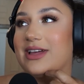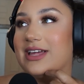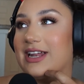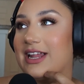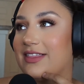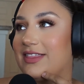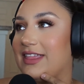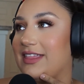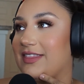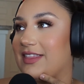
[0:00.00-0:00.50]
And I
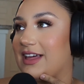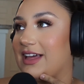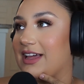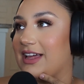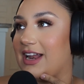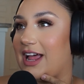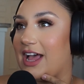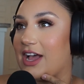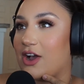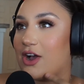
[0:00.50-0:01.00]
think that
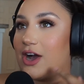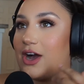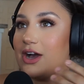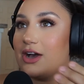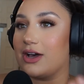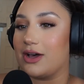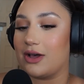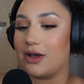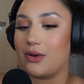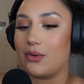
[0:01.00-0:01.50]
I got
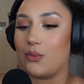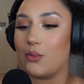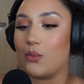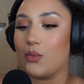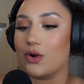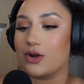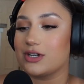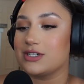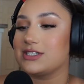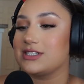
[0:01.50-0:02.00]

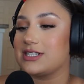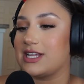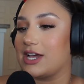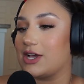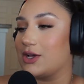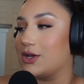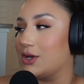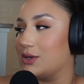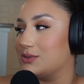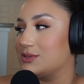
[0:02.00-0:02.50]
worse
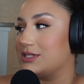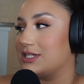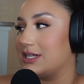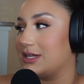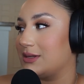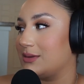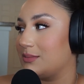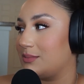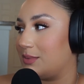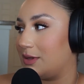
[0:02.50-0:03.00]
at
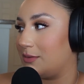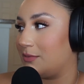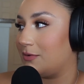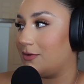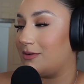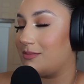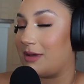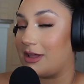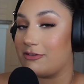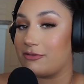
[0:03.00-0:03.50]
ghosting
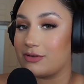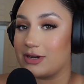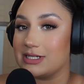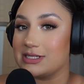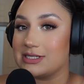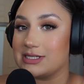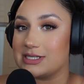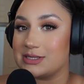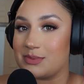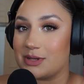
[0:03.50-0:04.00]
people, my
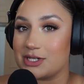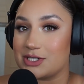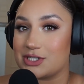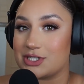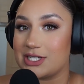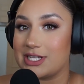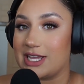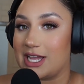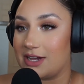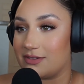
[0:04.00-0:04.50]
friends
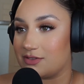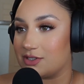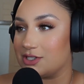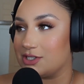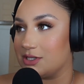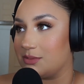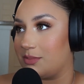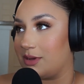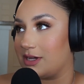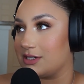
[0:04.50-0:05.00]
especially, after
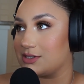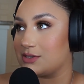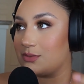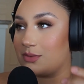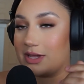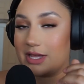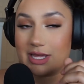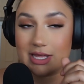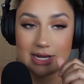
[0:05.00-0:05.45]
Jim passed away.